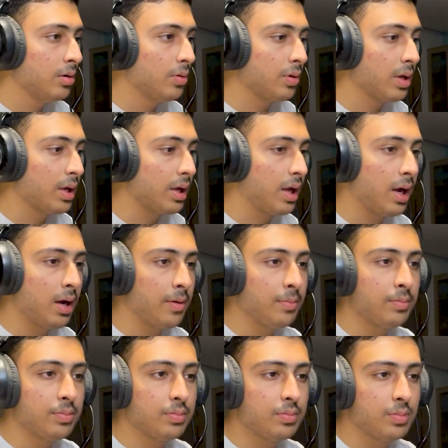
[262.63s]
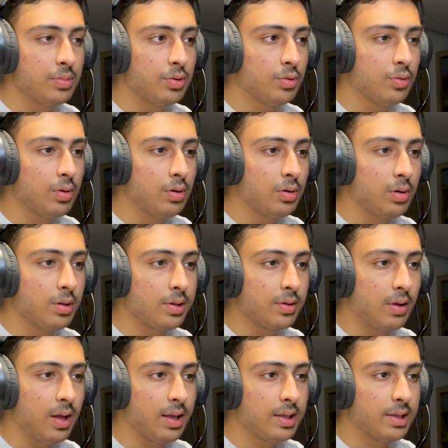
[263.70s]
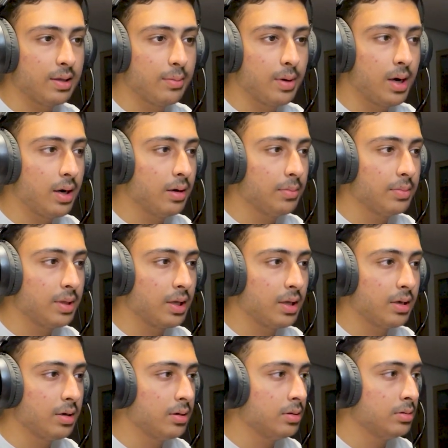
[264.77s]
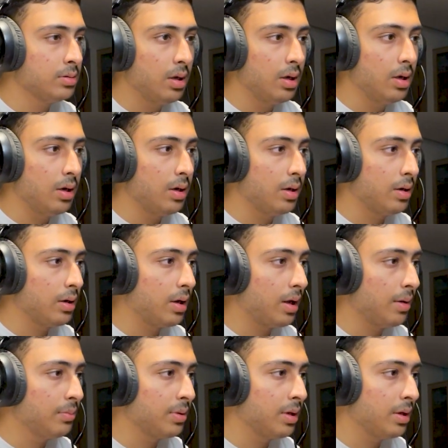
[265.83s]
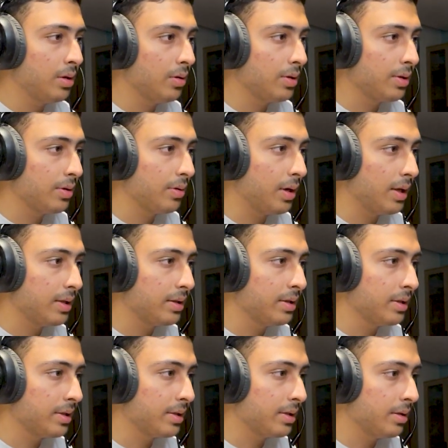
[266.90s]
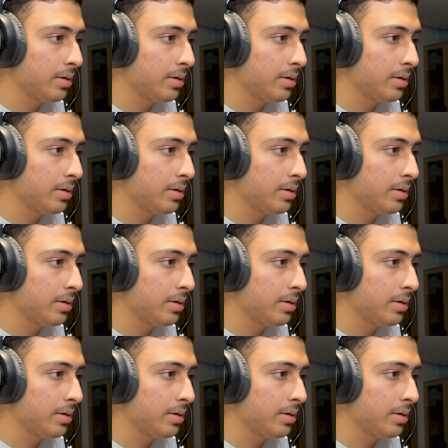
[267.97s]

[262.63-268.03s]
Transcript: Okay, cam 2 also has some random thing here and cam 3 also has this